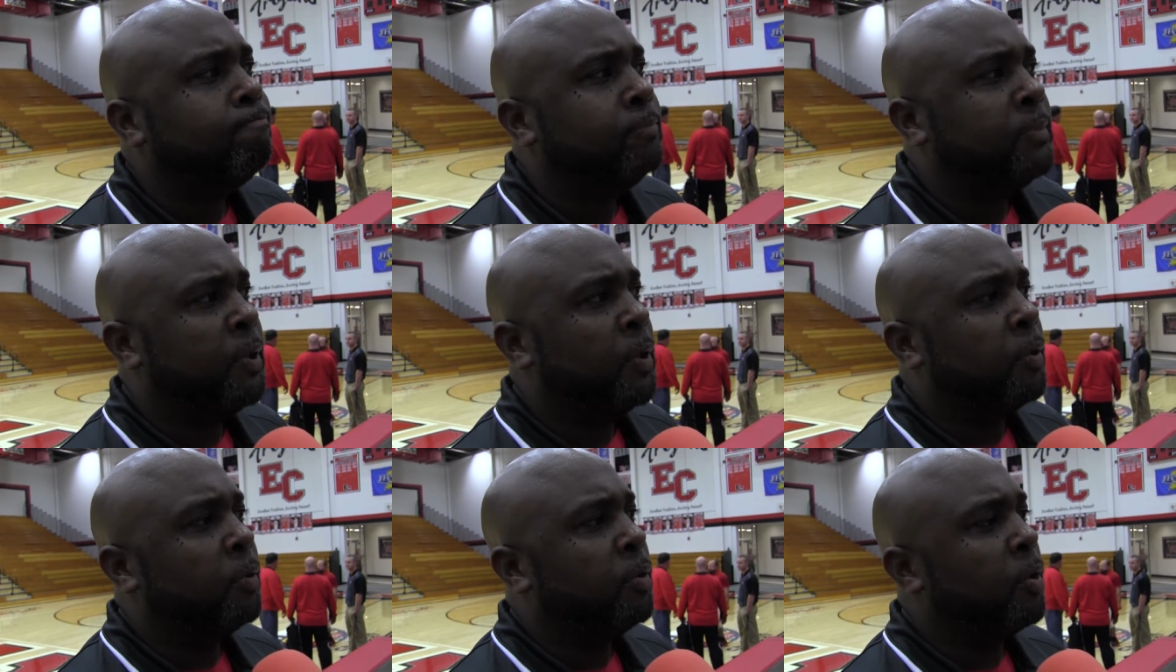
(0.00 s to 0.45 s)

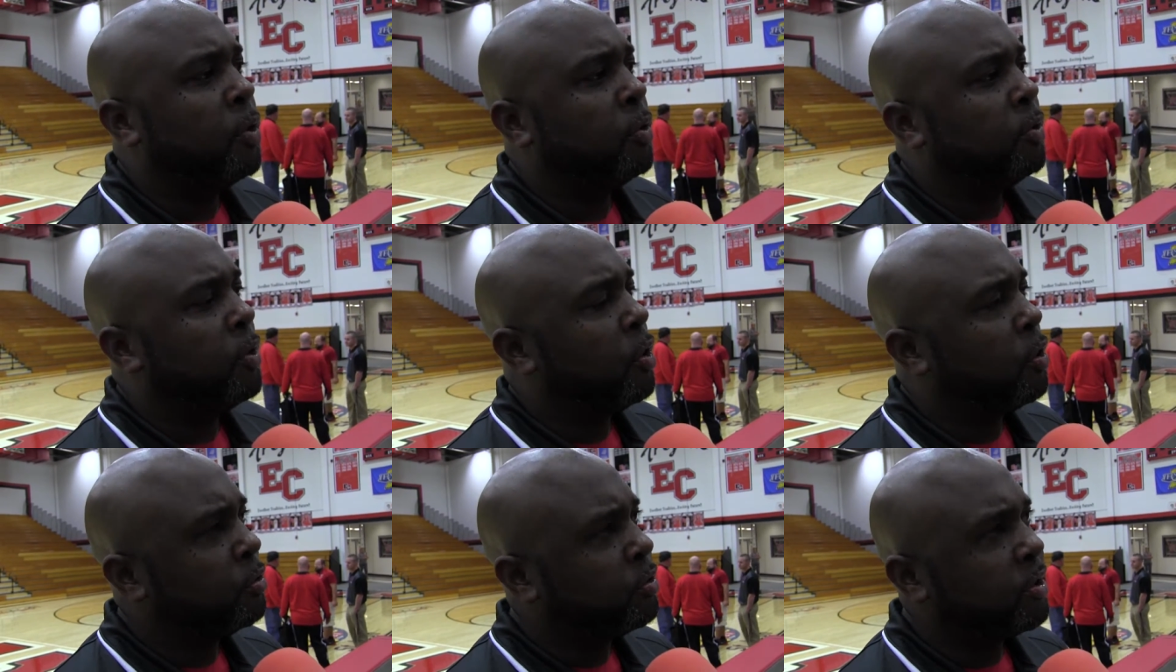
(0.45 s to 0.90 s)
you know,
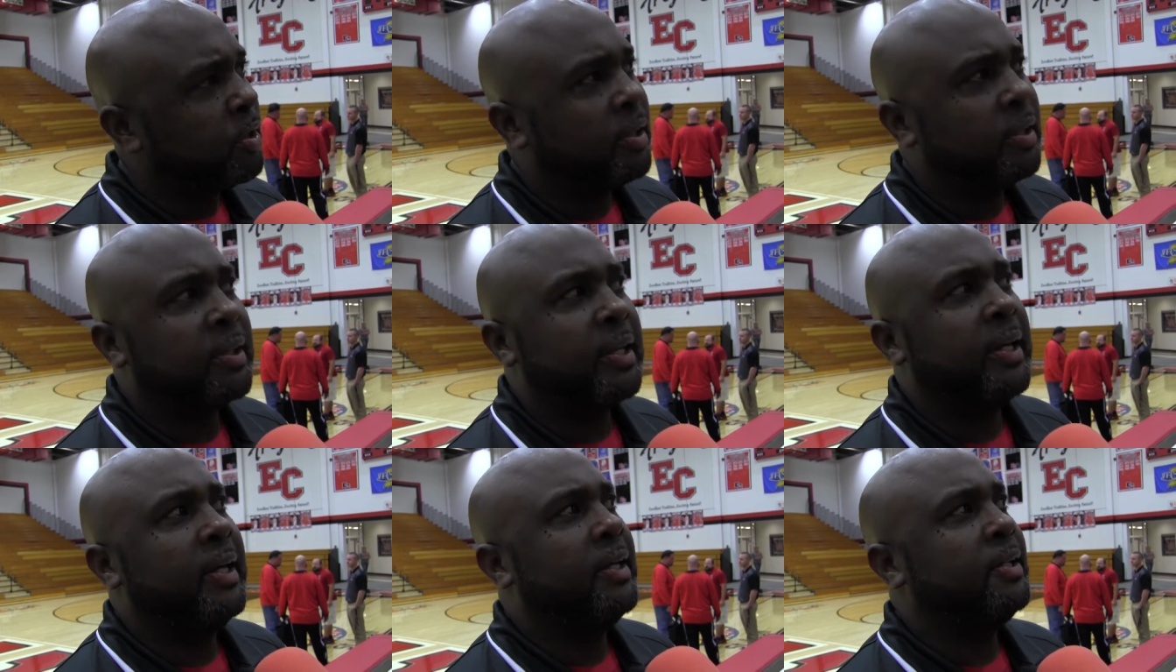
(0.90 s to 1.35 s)
th those are
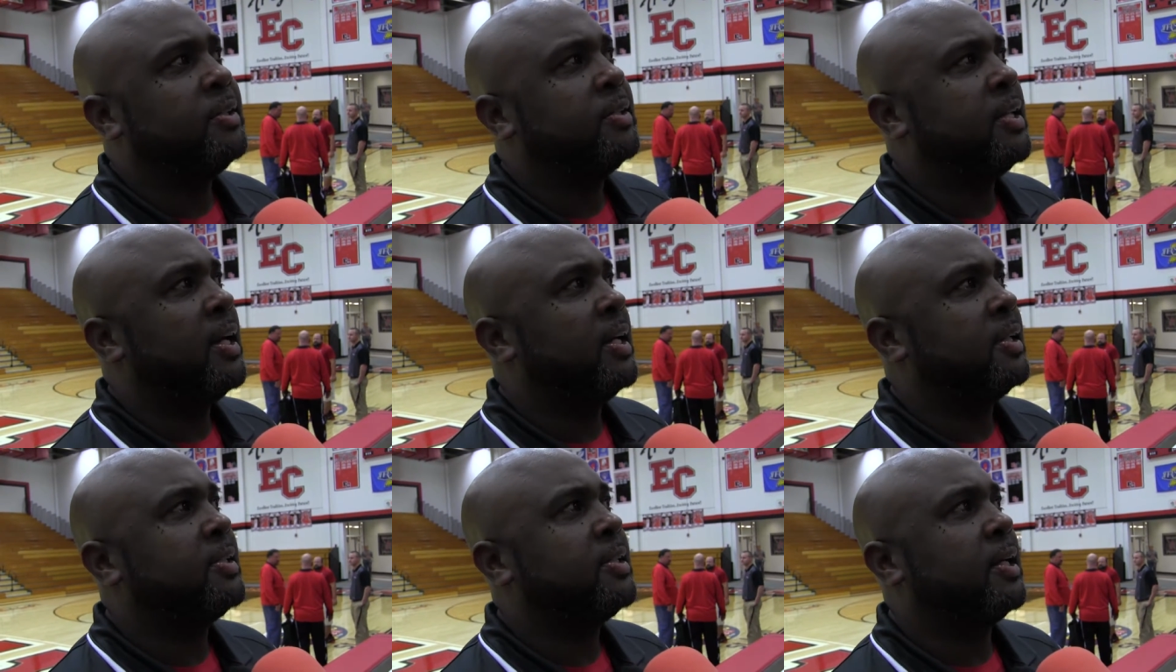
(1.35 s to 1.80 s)
the
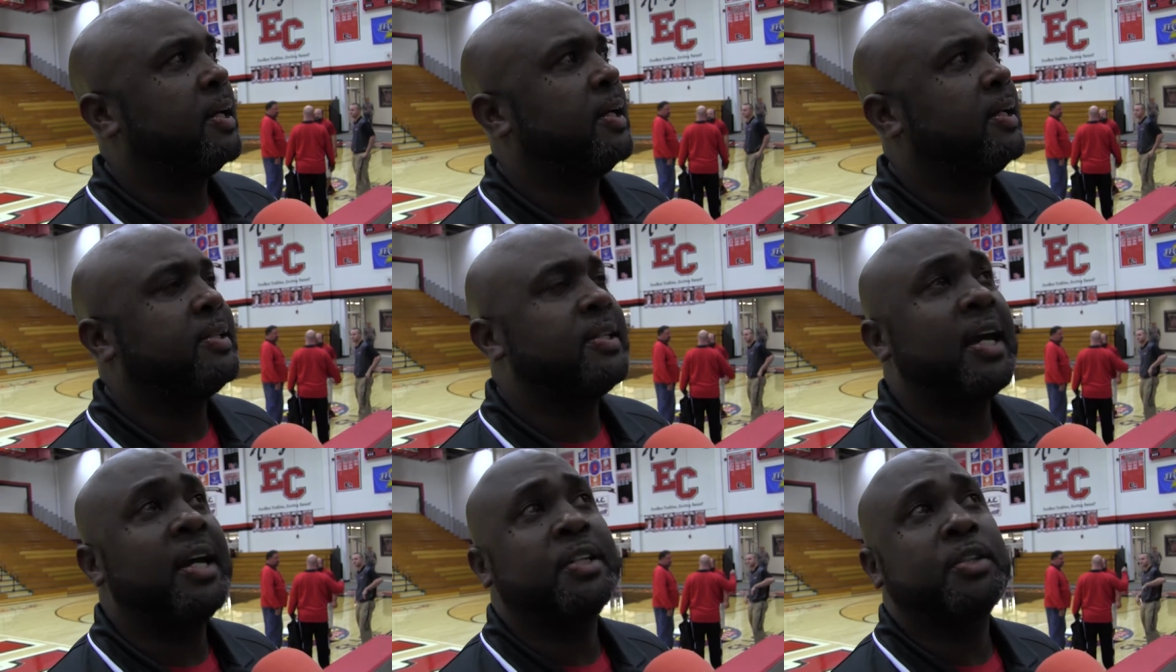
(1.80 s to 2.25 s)
things that uh,
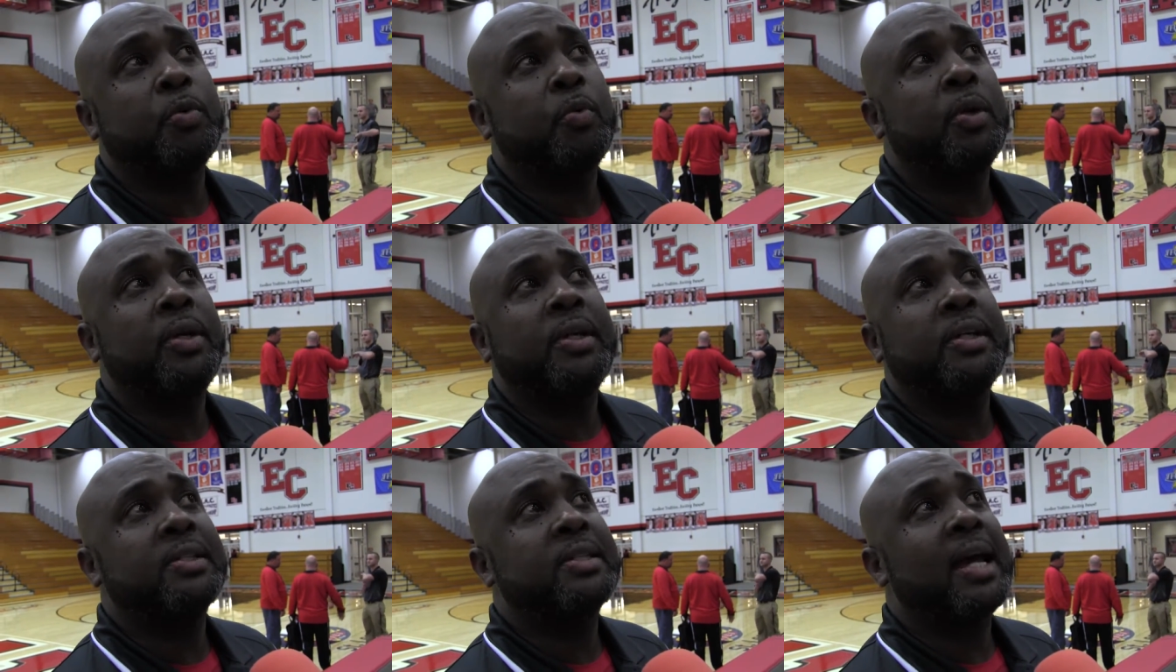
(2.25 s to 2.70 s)
it takes to
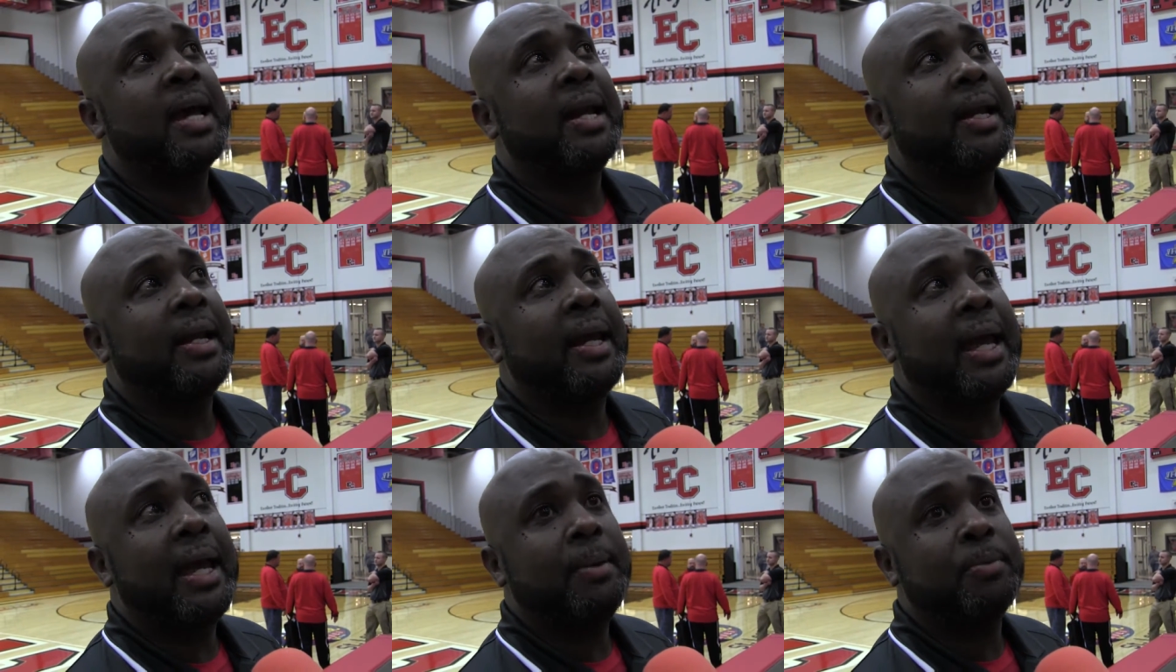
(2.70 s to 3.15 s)
win these
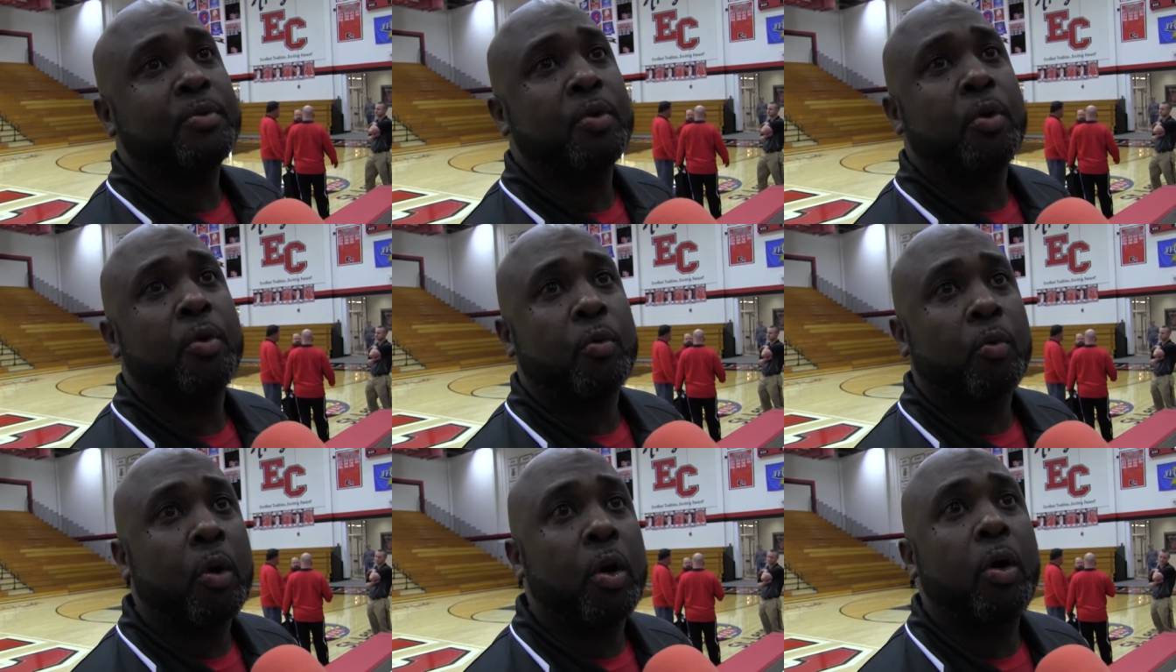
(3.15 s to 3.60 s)
kind of games
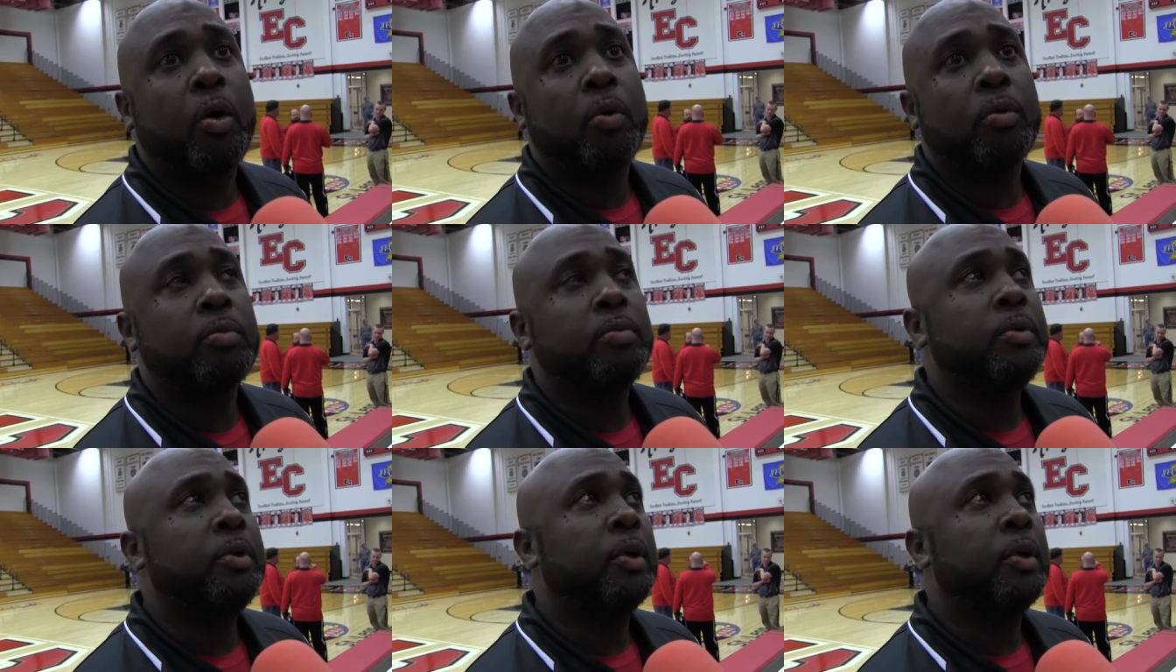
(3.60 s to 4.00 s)
on the road.